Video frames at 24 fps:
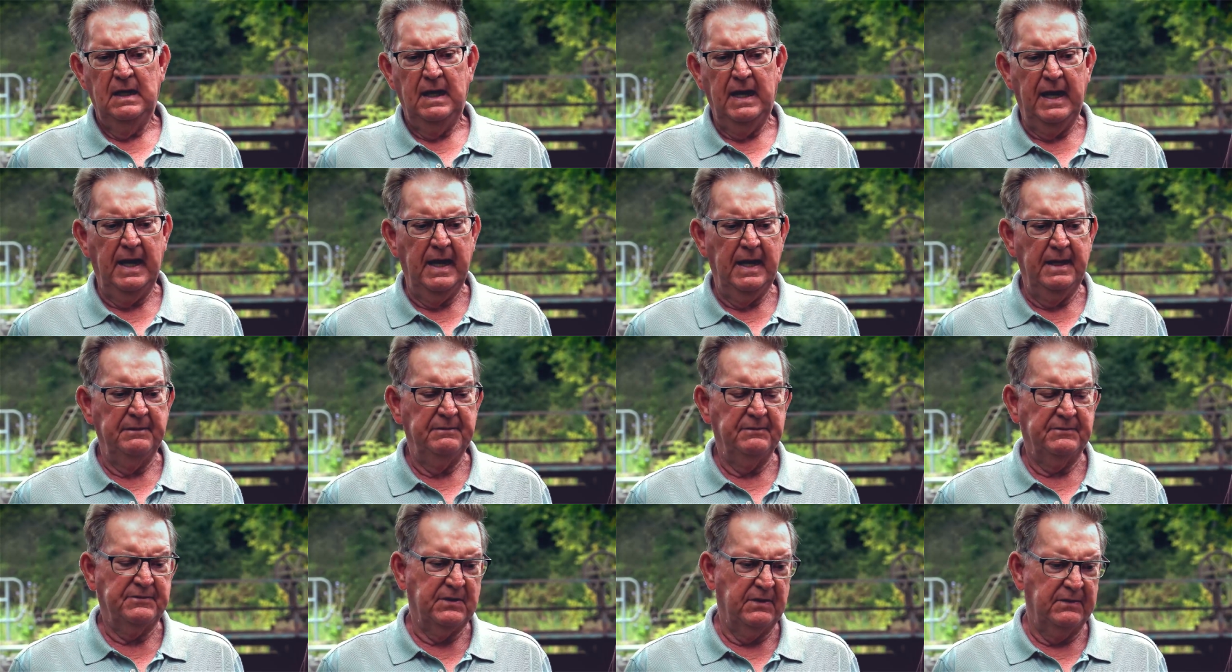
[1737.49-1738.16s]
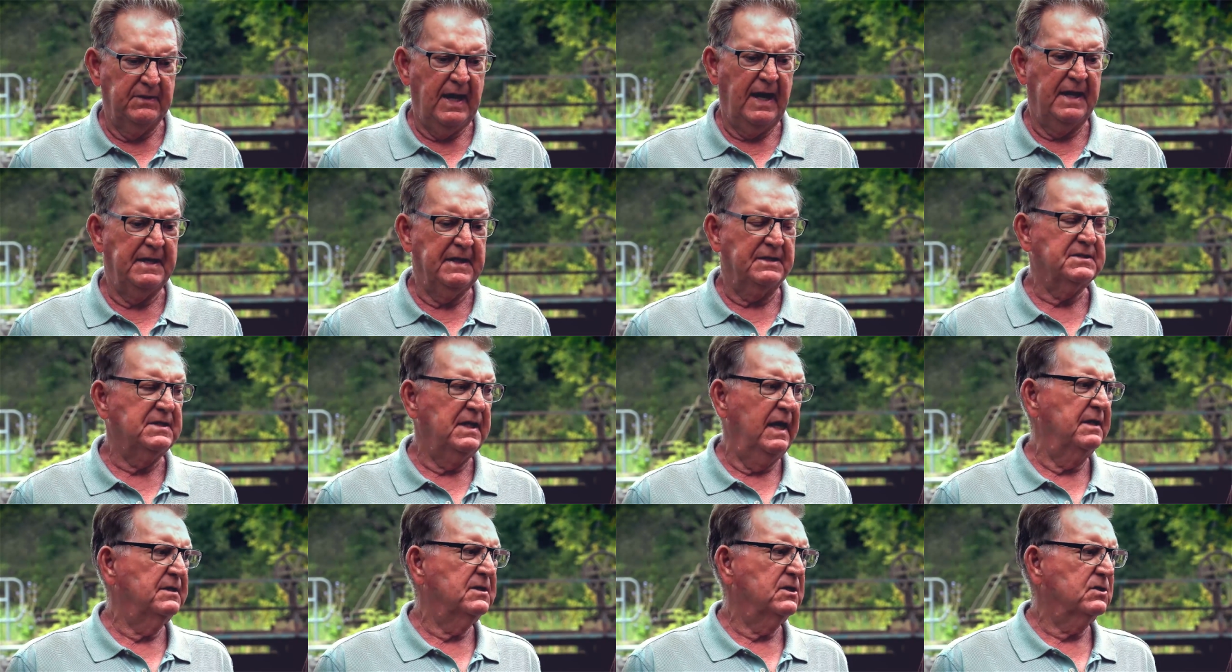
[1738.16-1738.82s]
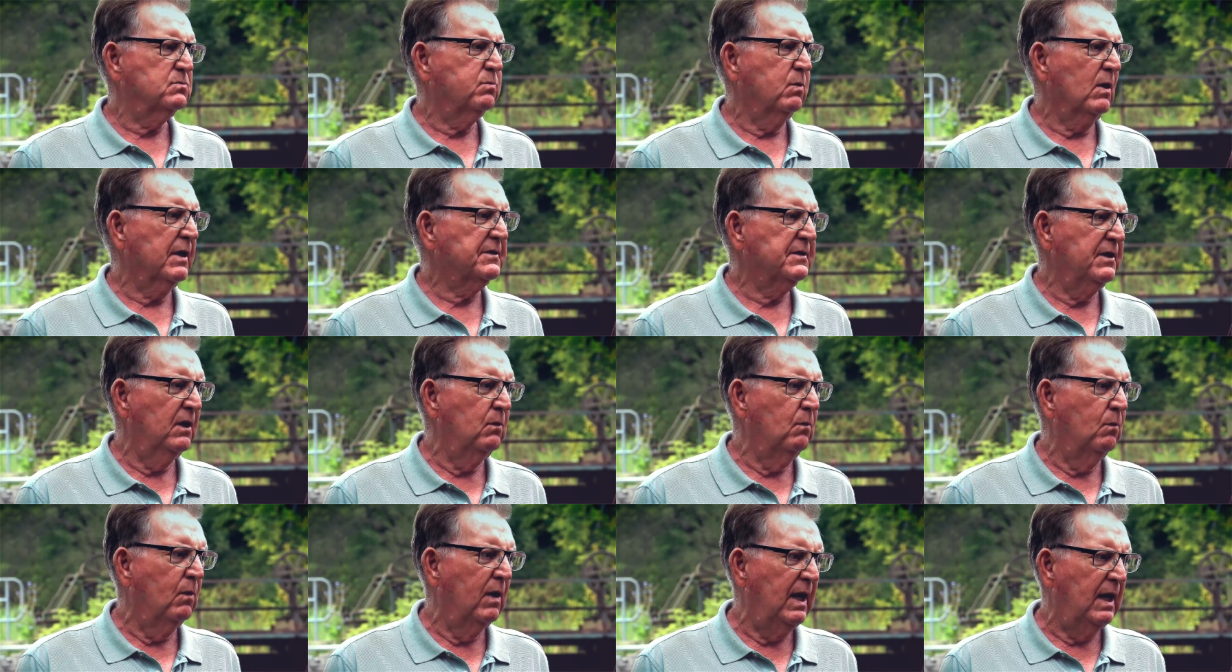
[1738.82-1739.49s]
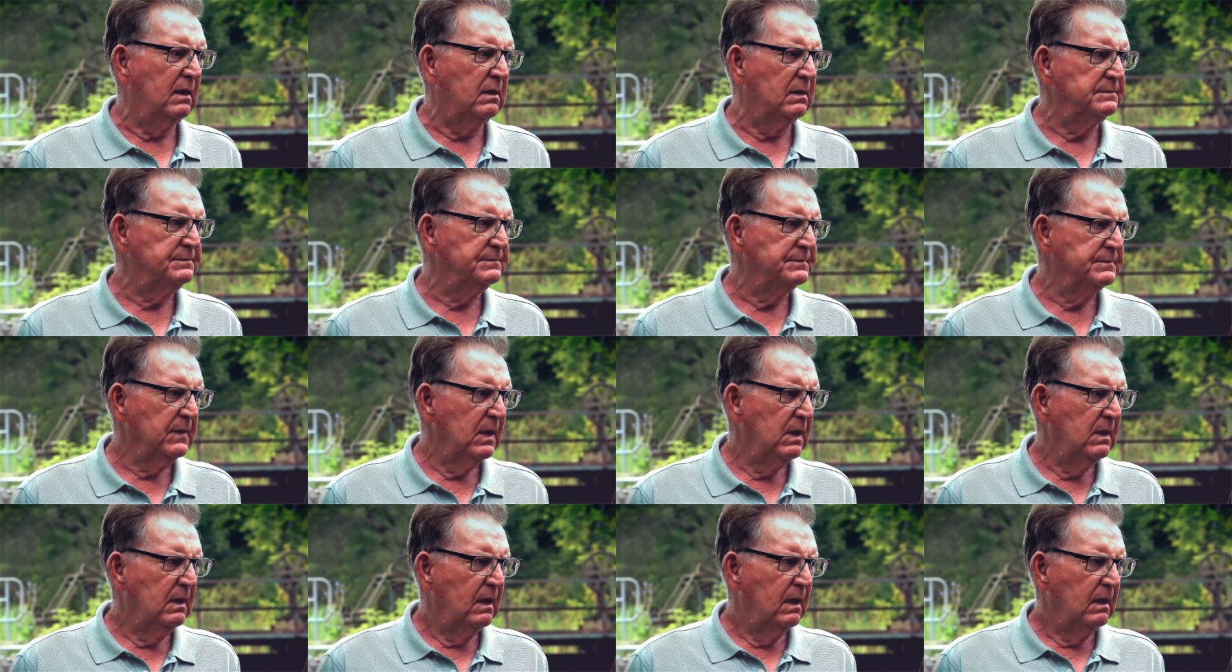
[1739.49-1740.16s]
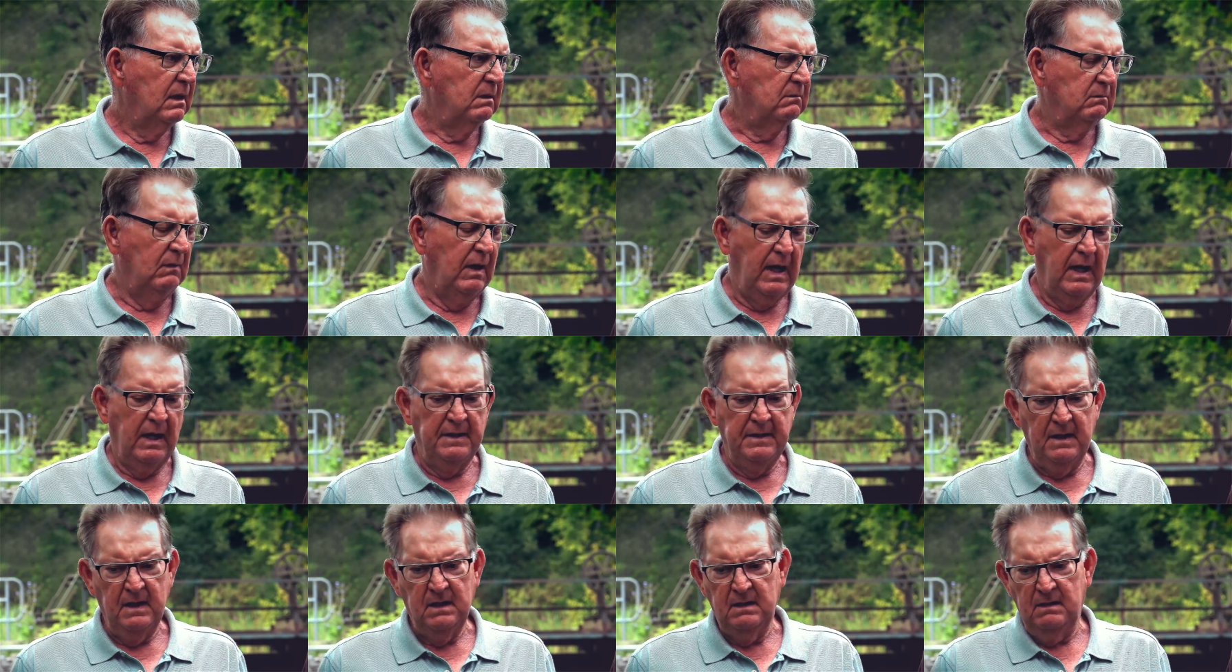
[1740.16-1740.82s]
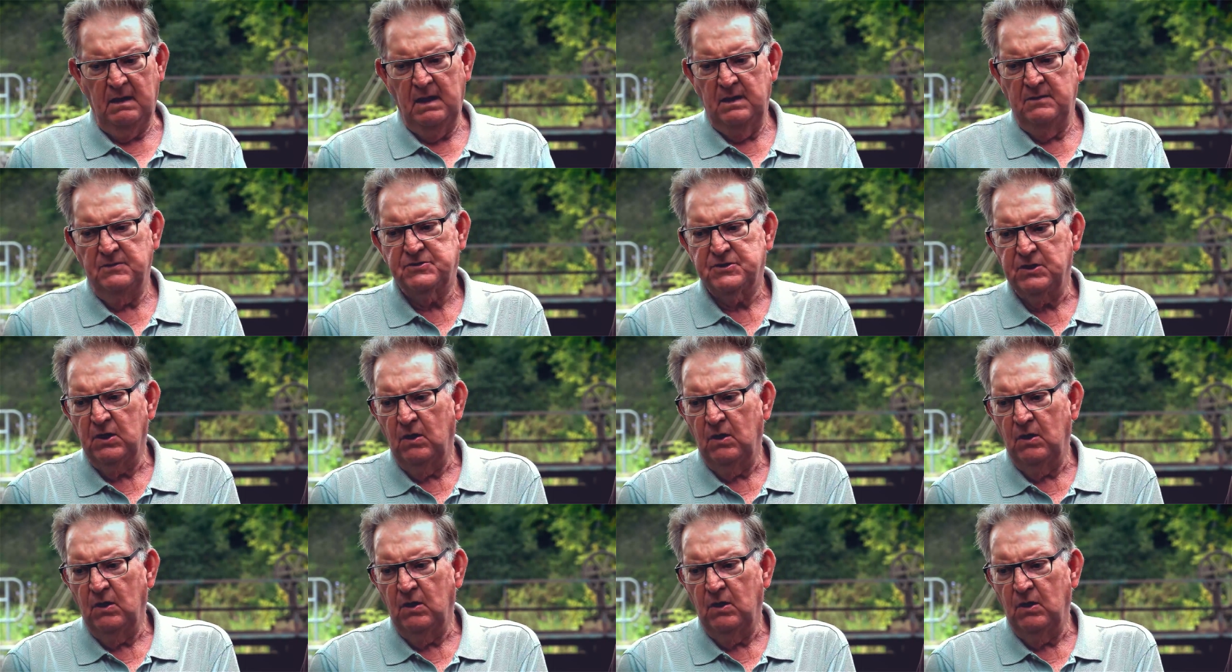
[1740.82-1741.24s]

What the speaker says: And to that extent, it's worked out well. Yep. And